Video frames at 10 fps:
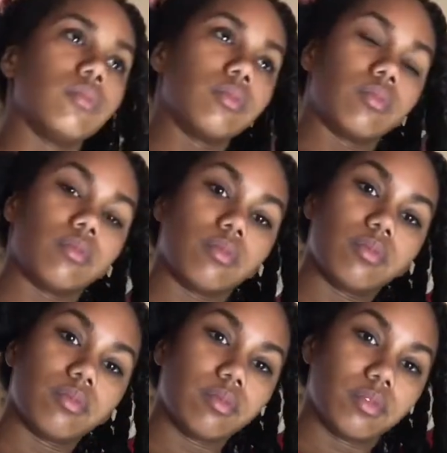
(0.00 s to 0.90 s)
your girl got
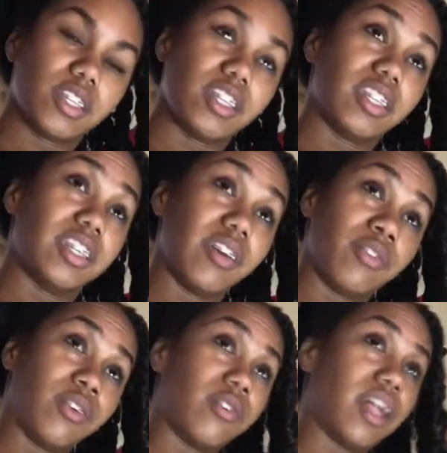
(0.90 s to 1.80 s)
so tired and
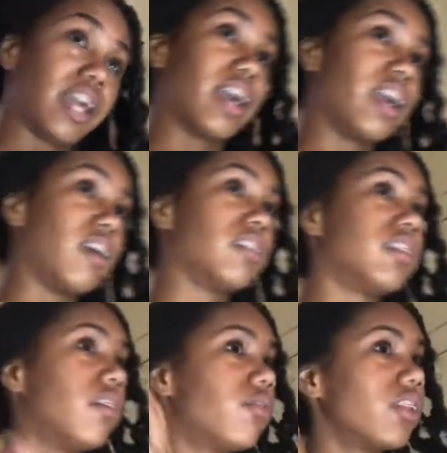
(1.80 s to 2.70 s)
everything.
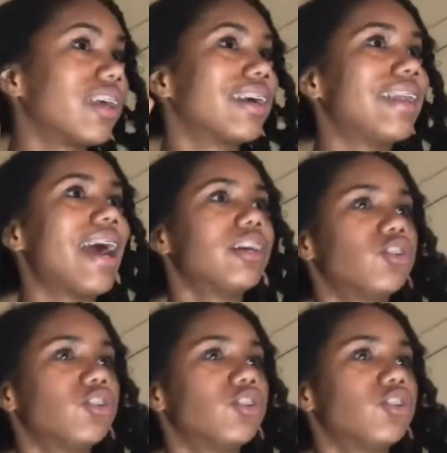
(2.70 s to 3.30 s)
But yeah,